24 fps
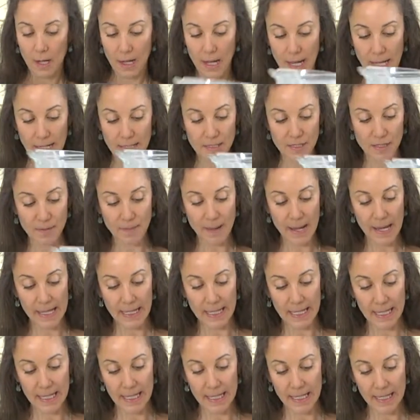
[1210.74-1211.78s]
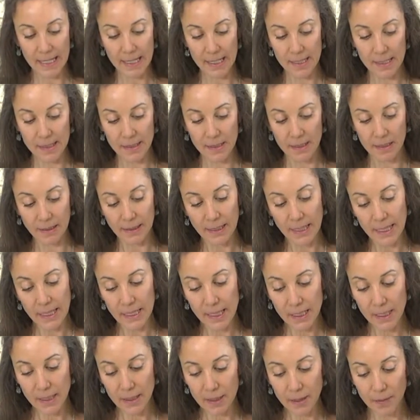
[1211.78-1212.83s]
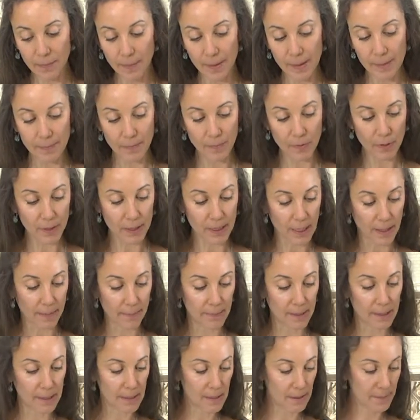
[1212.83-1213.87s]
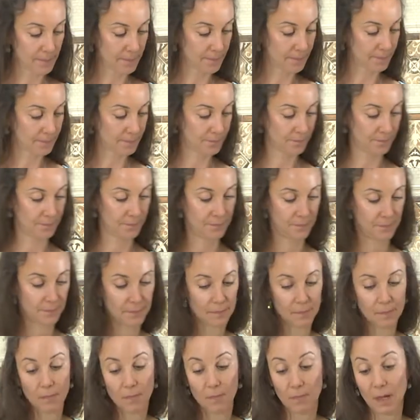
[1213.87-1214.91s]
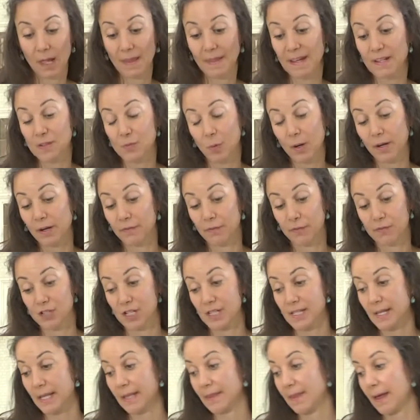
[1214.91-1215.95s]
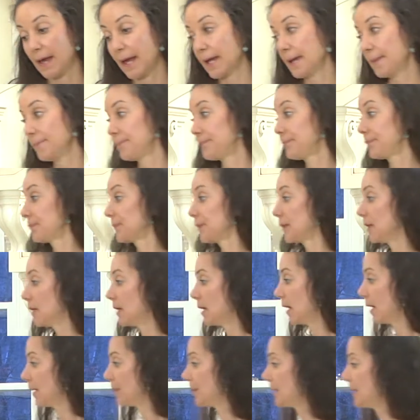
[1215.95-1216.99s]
And to make it a little bit more yummy, and that's wonderful just like that, I'm